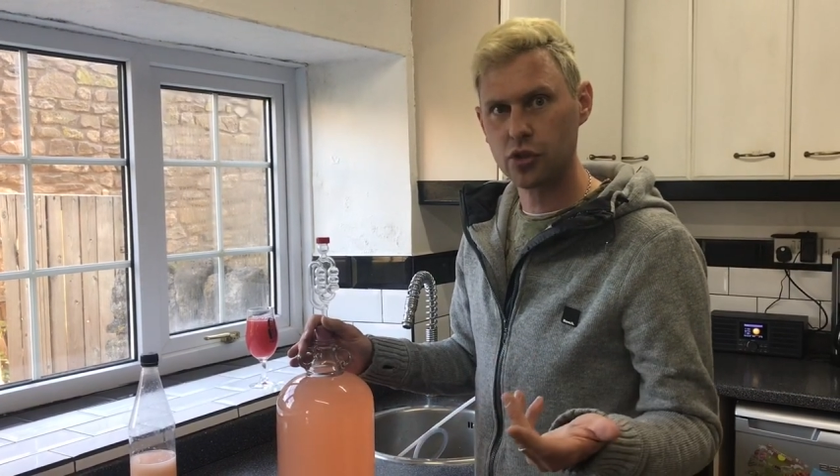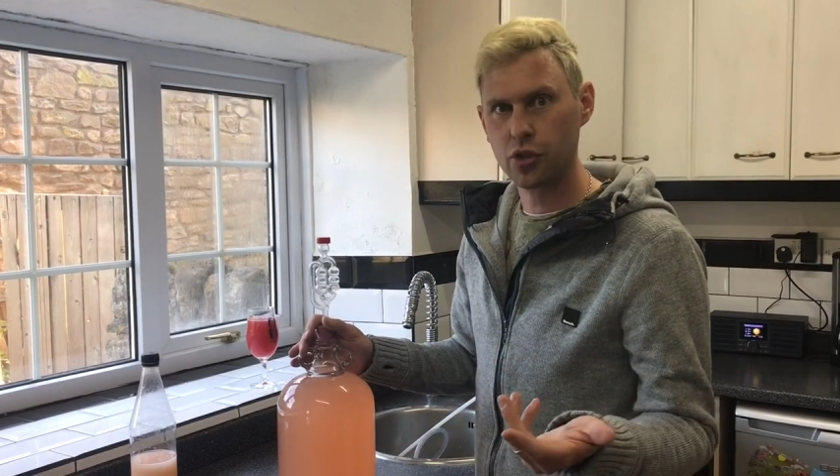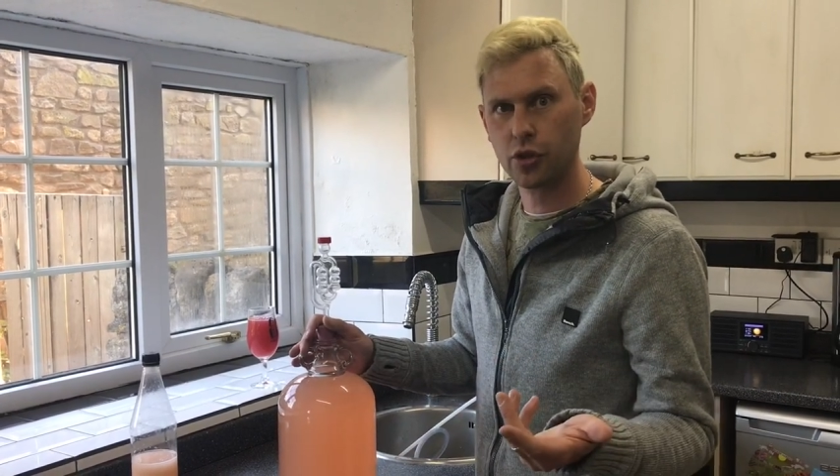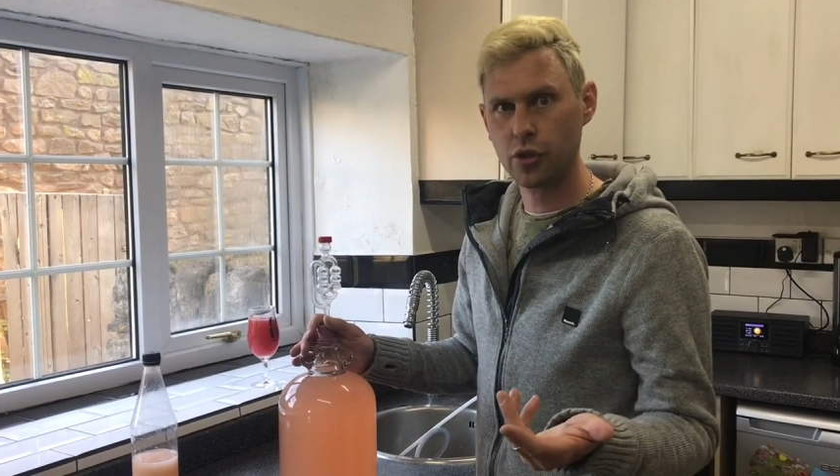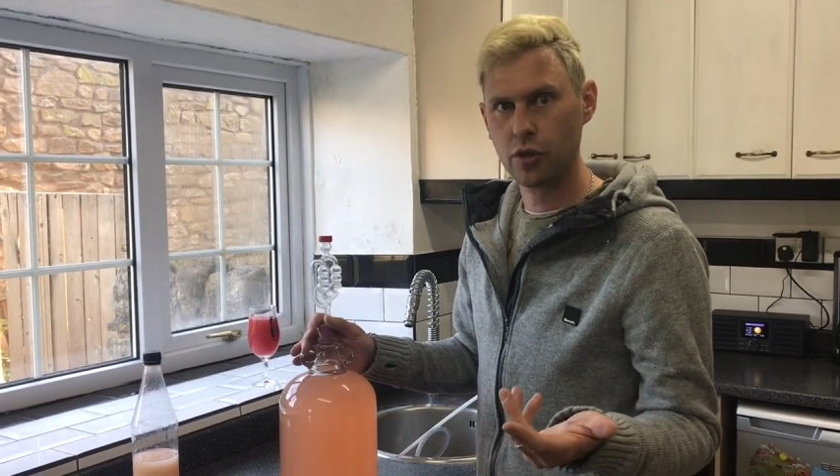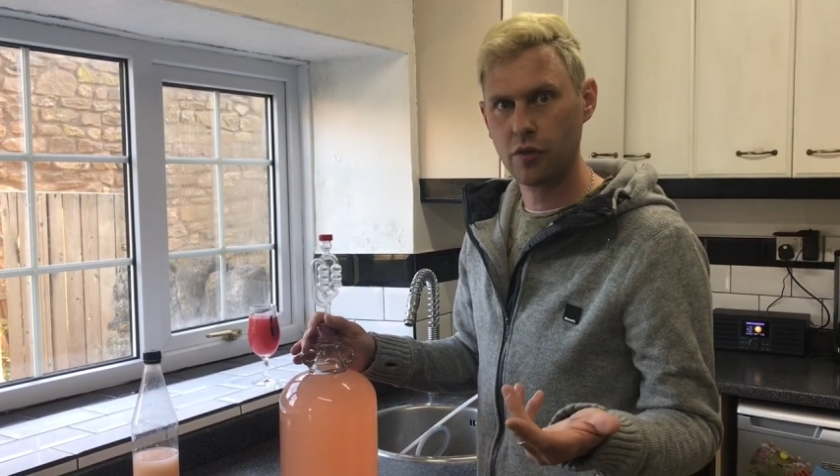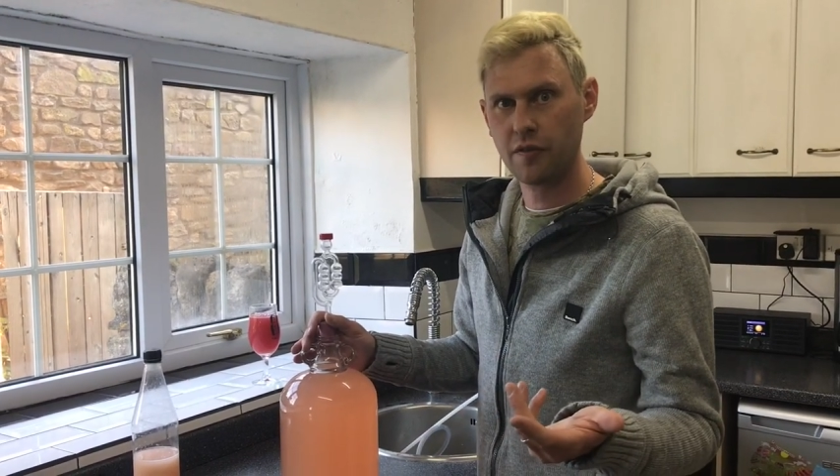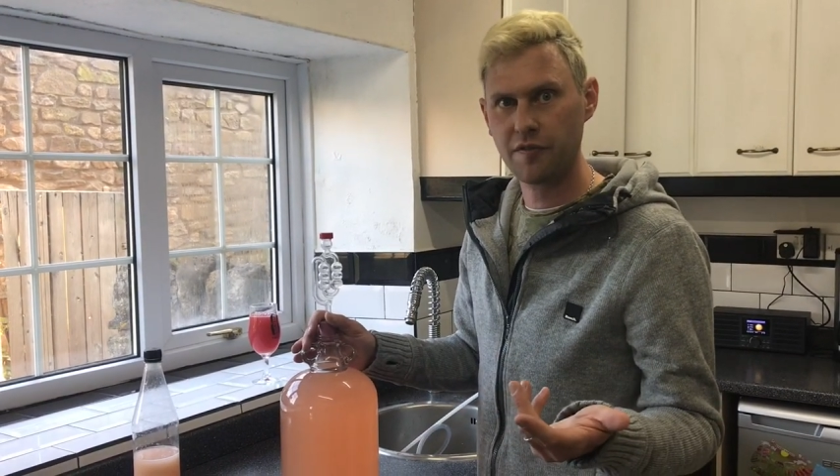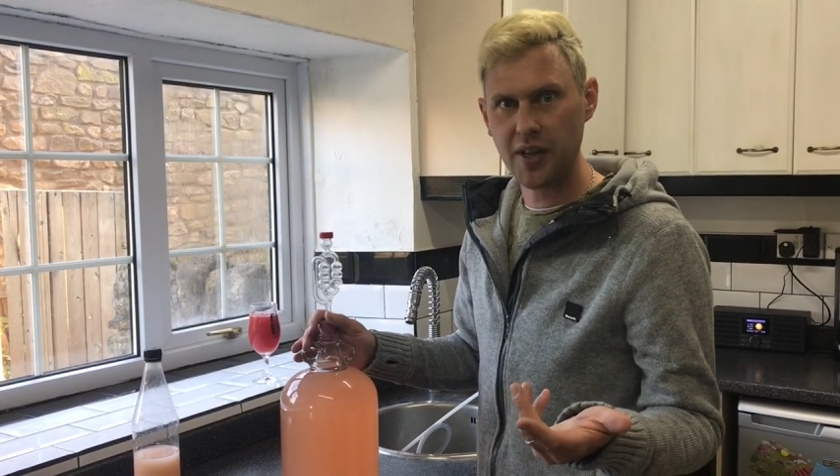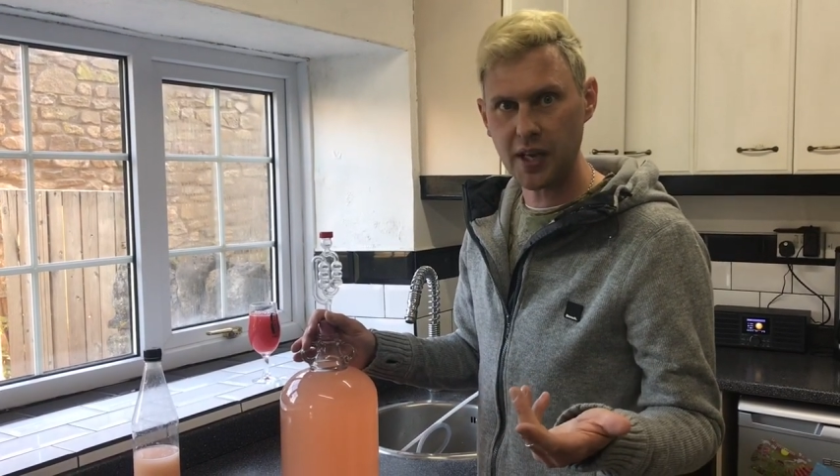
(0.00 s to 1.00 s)
to
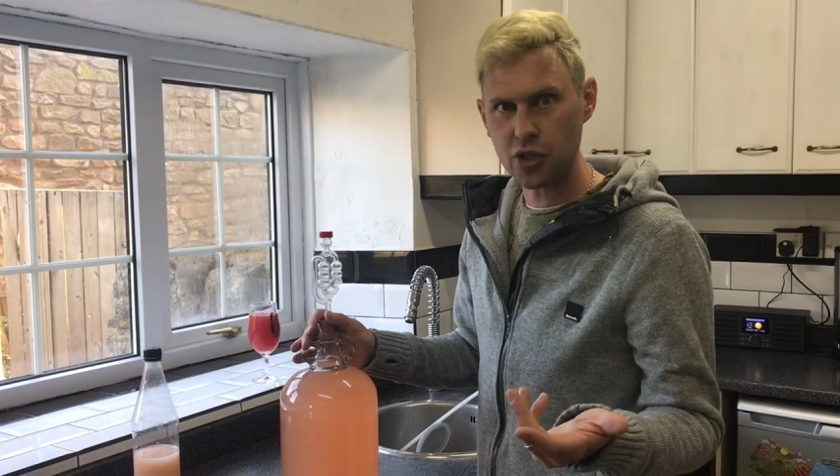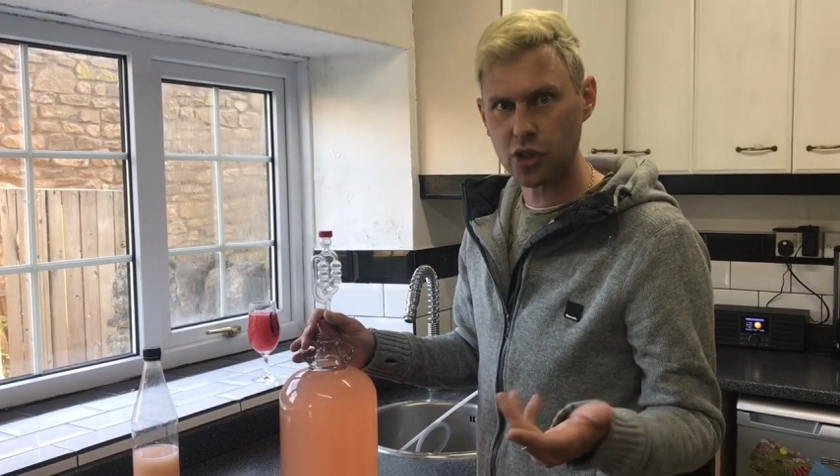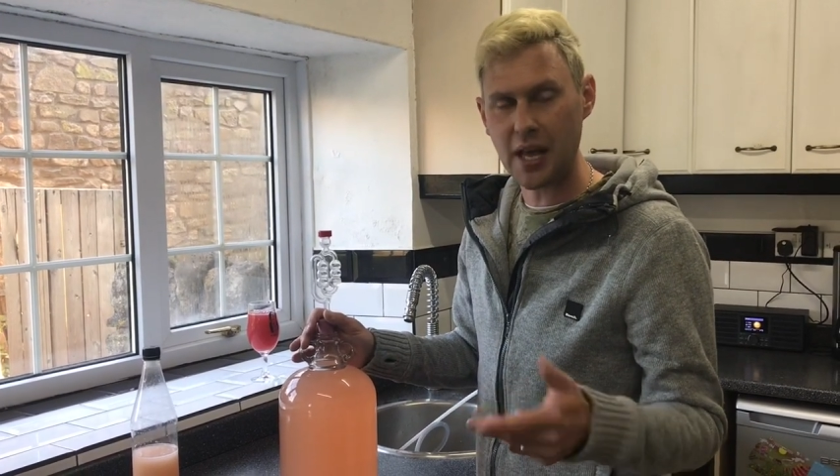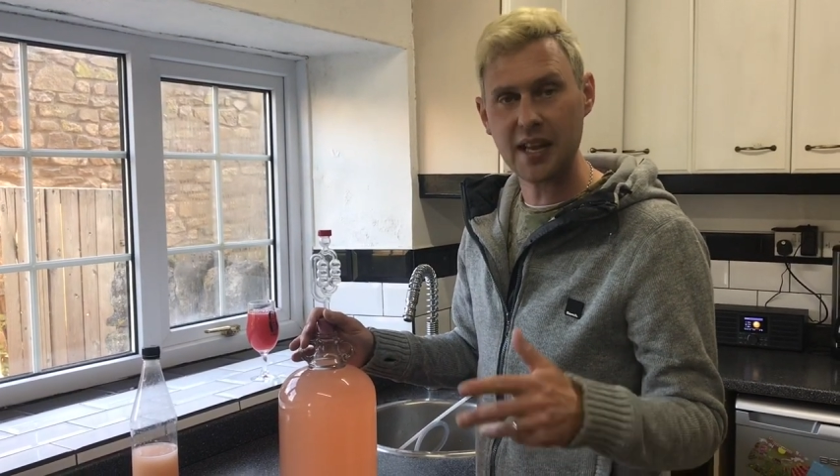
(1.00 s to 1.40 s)
finish,